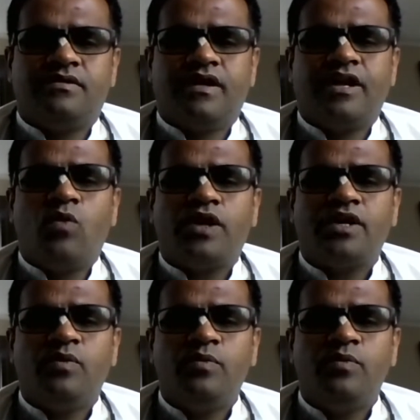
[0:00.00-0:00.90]
and
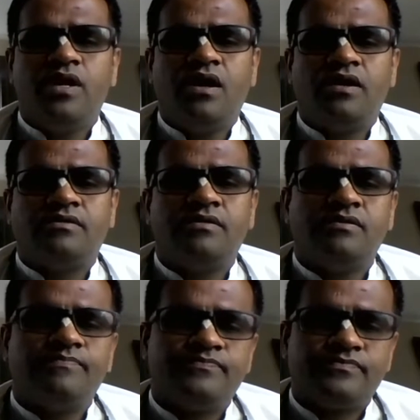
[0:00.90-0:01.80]
whatever we earn,
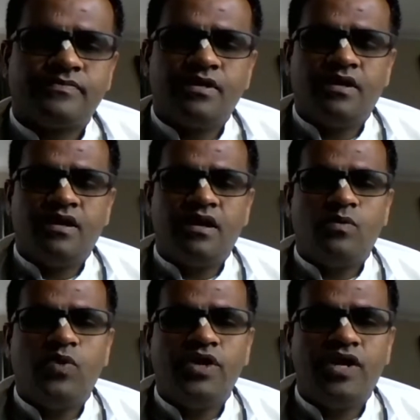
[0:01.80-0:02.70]

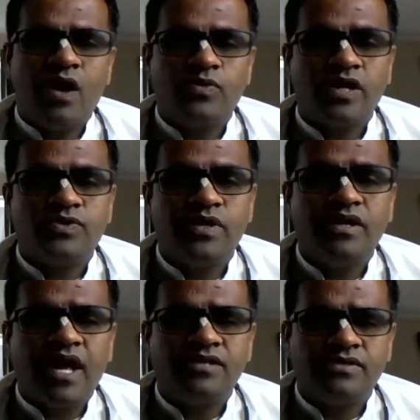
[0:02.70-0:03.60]
we have to
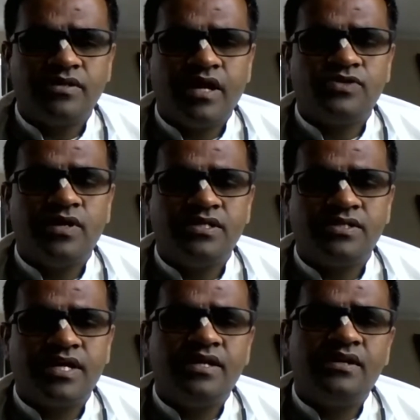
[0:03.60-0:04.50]
actually, as actually
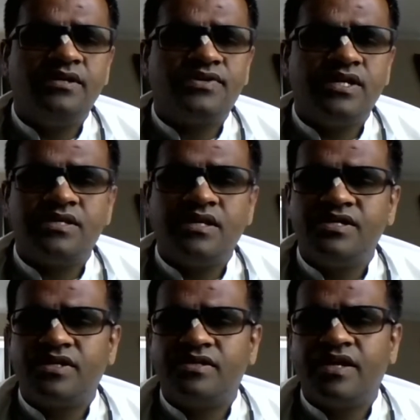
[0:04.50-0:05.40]
said that in
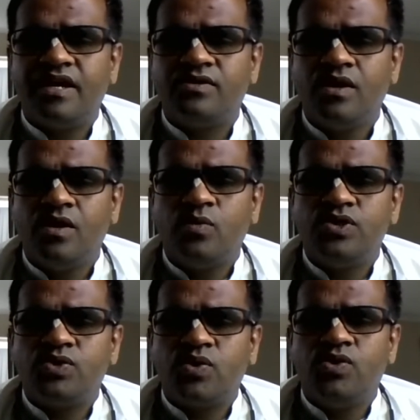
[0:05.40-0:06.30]
translation, that we
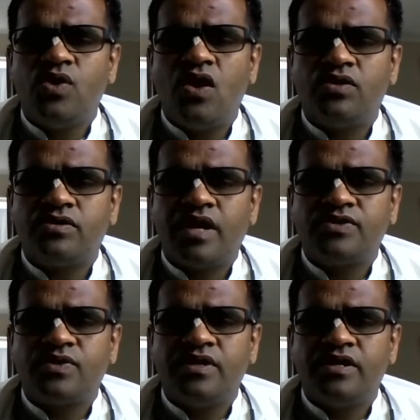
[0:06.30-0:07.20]
should not
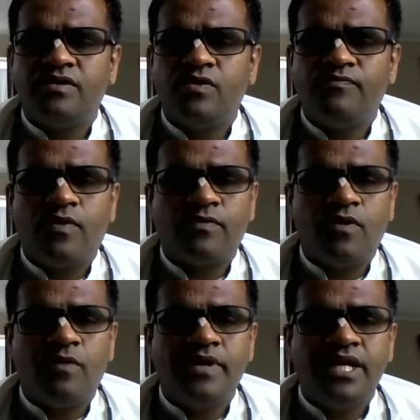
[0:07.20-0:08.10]
actually,
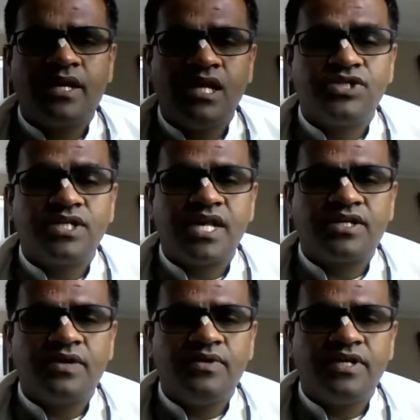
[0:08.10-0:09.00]
perform any religious
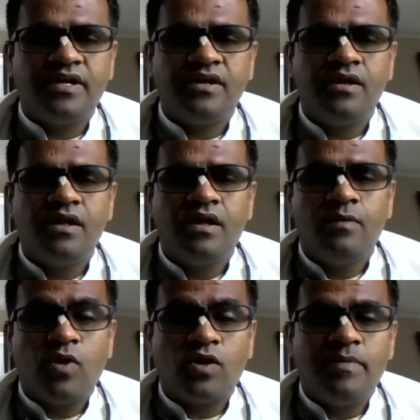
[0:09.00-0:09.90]
activity
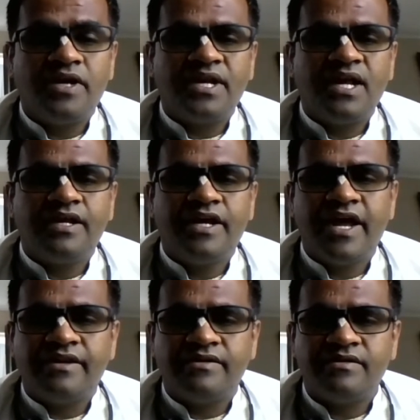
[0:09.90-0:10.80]
for material gain.